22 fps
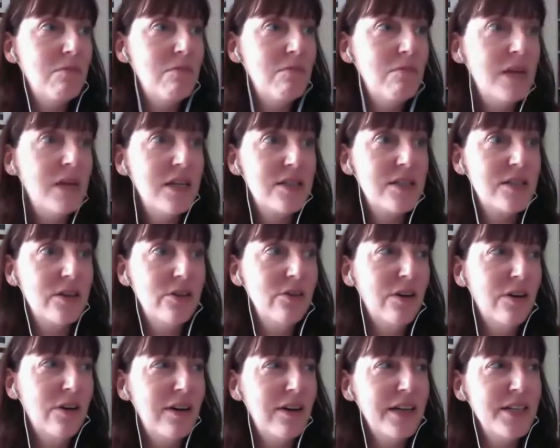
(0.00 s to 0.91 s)

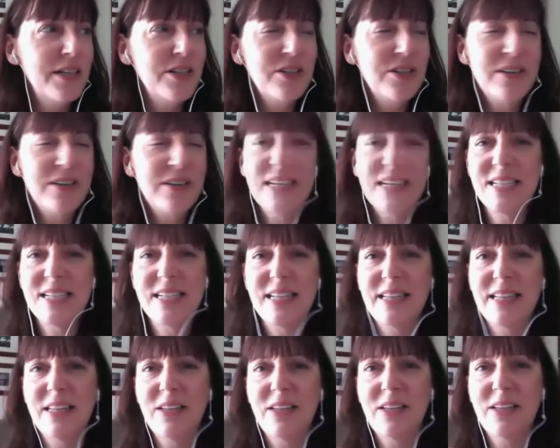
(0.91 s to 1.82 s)
So I don't actually
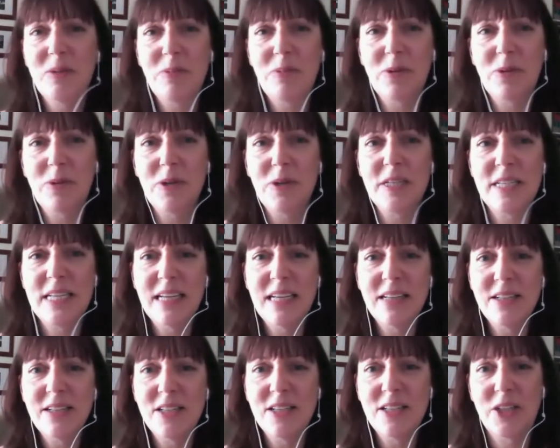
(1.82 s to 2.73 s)
think you can put it
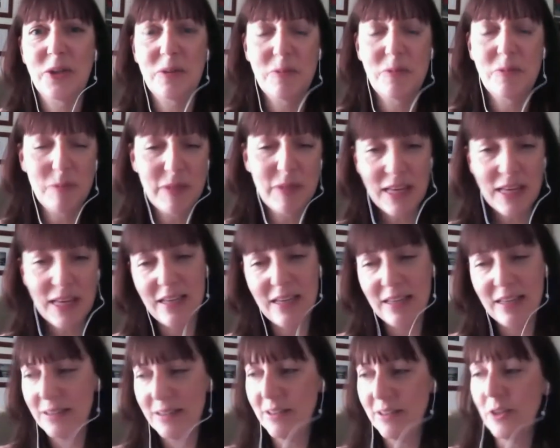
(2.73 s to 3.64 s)
down to, I mean,
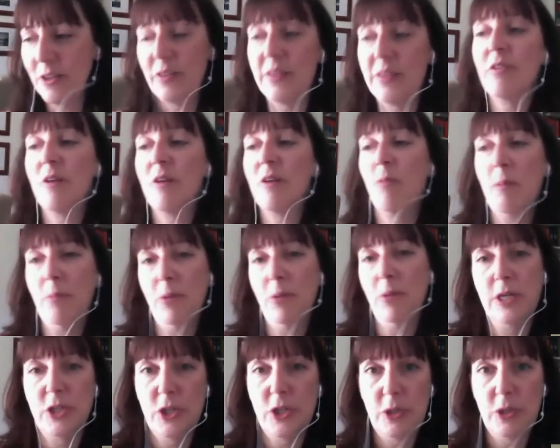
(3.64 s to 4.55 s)
you know, there are
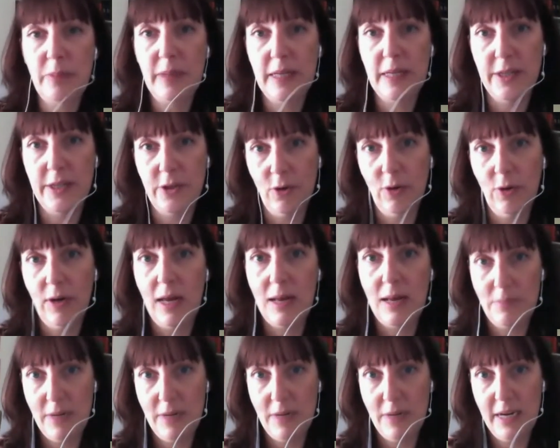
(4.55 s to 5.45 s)
1.2 billion all
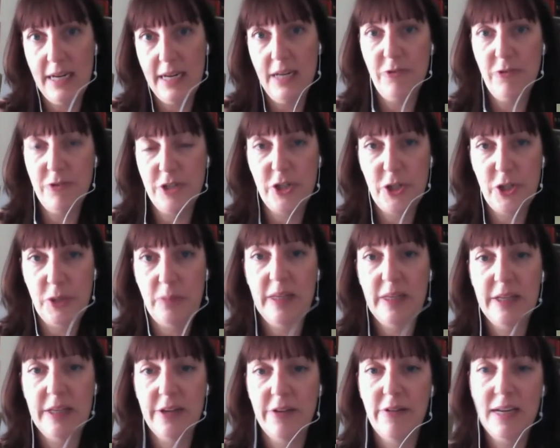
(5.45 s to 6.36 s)
up, and 802
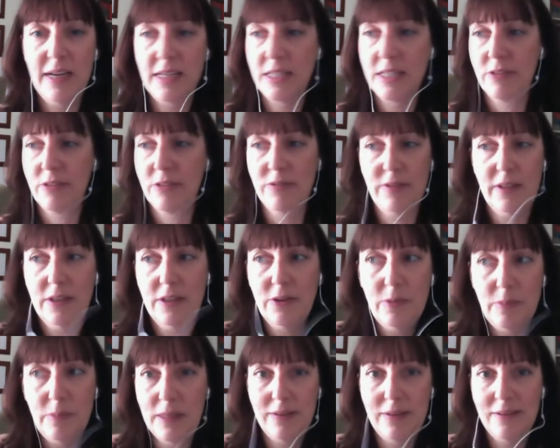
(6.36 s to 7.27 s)
million are active. There could
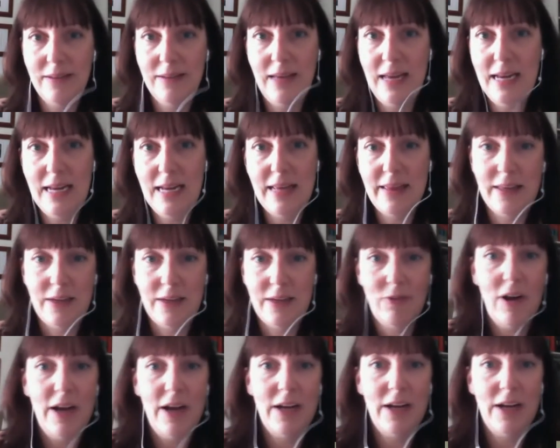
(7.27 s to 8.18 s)
be anything
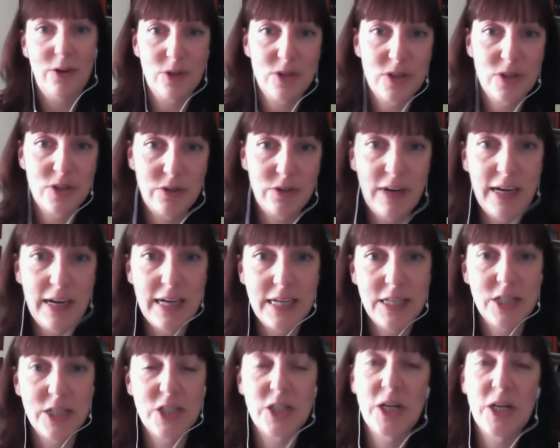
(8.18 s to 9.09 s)
right across the
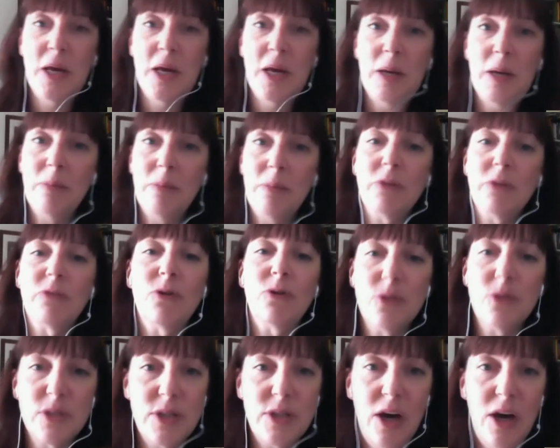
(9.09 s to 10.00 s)
range, but of
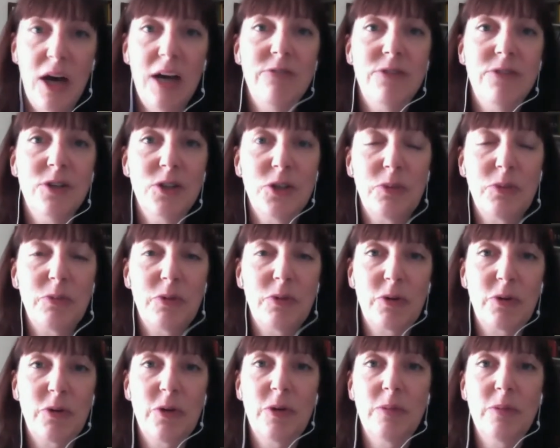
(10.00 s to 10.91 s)
course your high volume
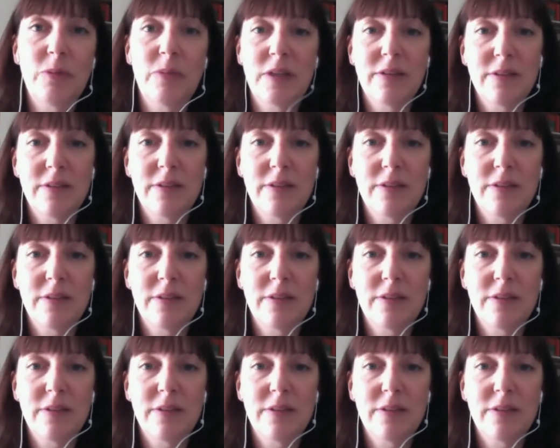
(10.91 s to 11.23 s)
recruitment,